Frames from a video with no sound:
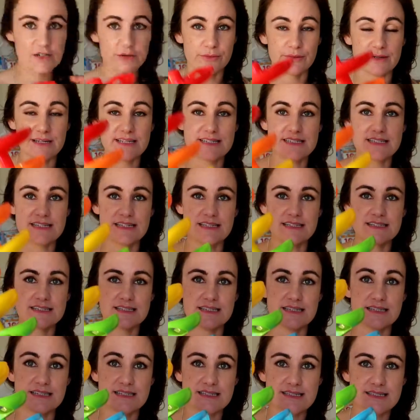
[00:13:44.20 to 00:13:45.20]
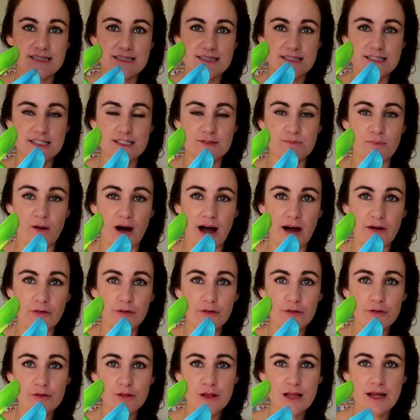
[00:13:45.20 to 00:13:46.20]
toys is this
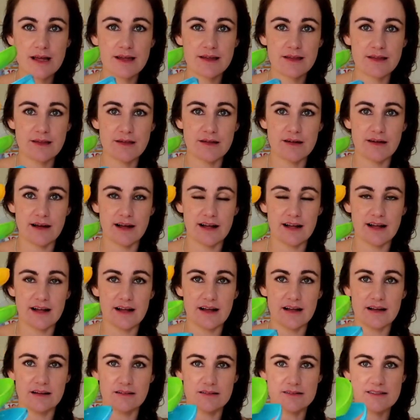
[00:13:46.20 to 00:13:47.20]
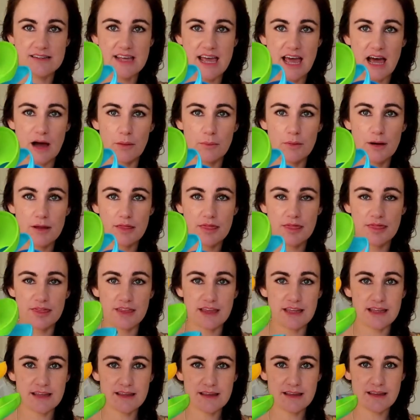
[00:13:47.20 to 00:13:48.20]
spiral tower
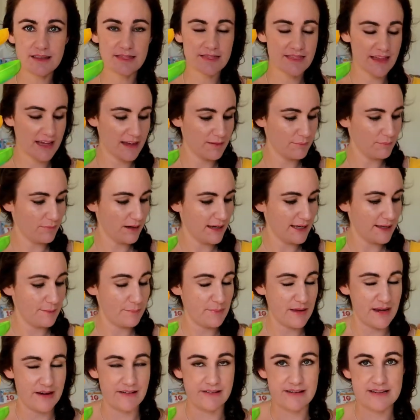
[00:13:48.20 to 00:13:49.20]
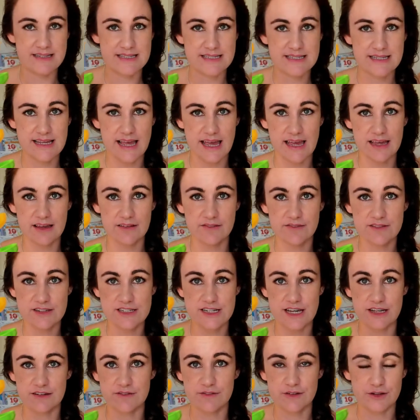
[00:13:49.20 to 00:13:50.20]
thing that my parents gave
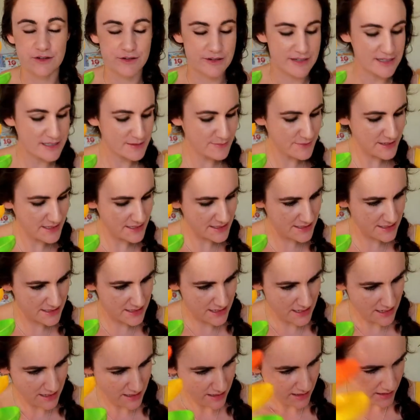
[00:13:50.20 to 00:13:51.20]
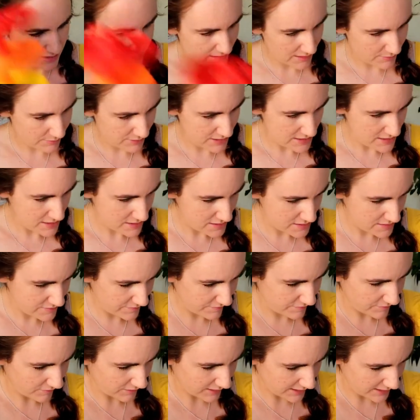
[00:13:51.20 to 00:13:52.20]
Jed for Christmas. Let me just
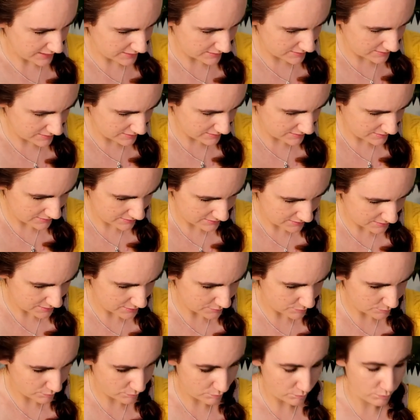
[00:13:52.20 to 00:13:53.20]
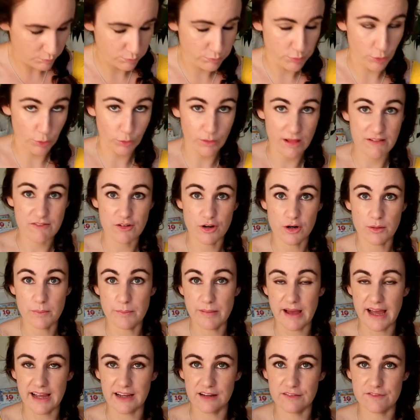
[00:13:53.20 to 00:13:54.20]
find the ball. I've got a
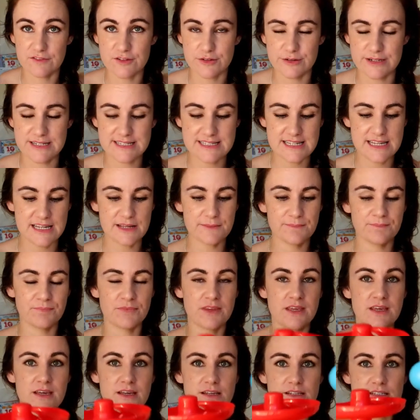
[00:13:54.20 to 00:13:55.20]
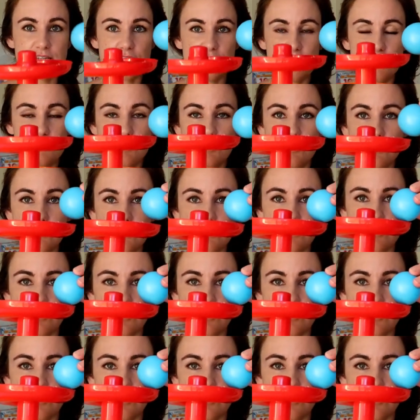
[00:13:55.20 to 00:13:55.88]
bag of toys here. So you put the